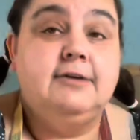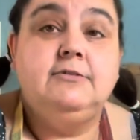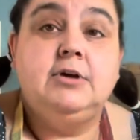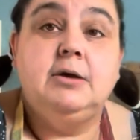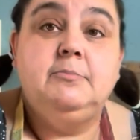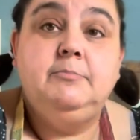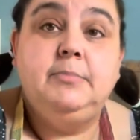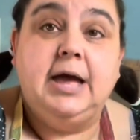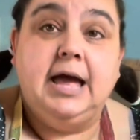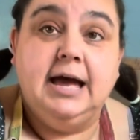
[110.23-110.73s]

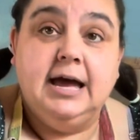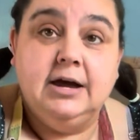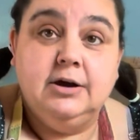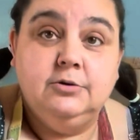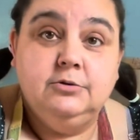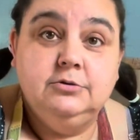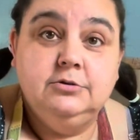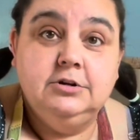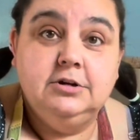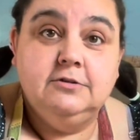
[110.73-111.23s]
a
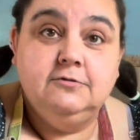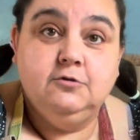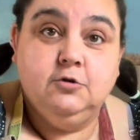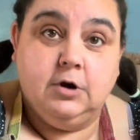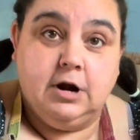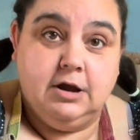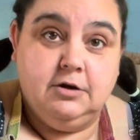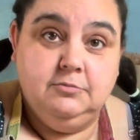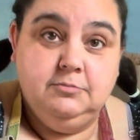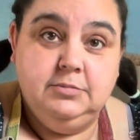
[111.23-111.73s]
pound of
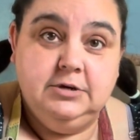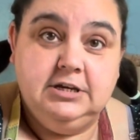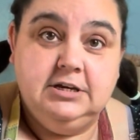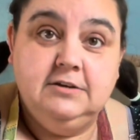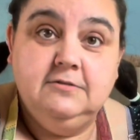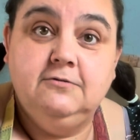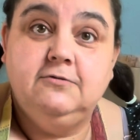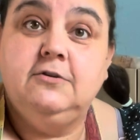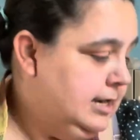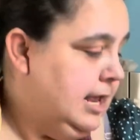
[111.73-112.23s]
ground
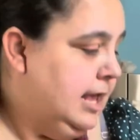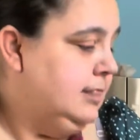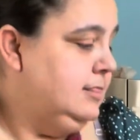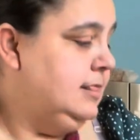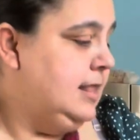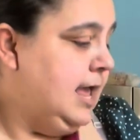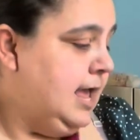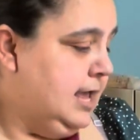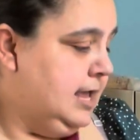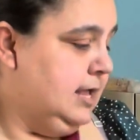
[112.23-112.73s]
beef, and
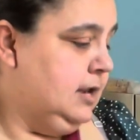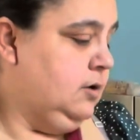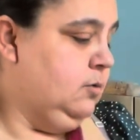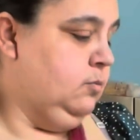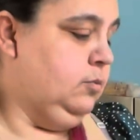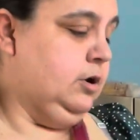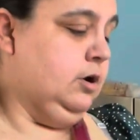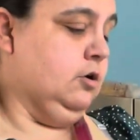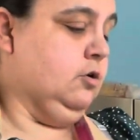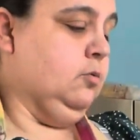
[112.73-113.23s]
then
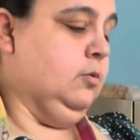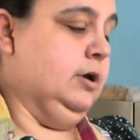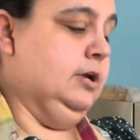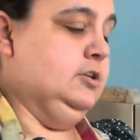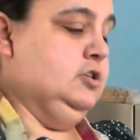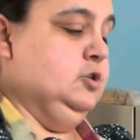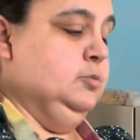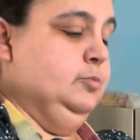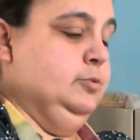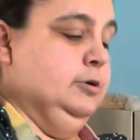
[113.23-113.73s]
we're going
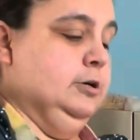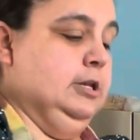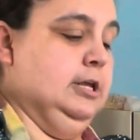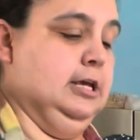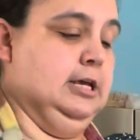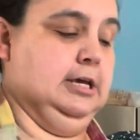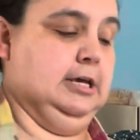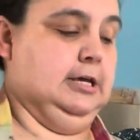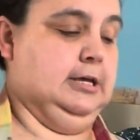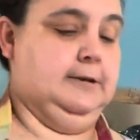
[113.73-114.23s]
to put
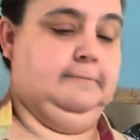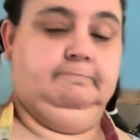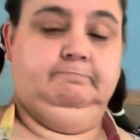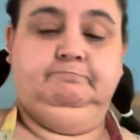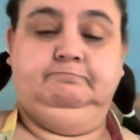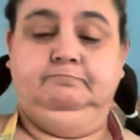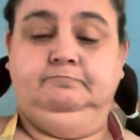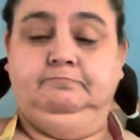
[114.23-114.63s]
in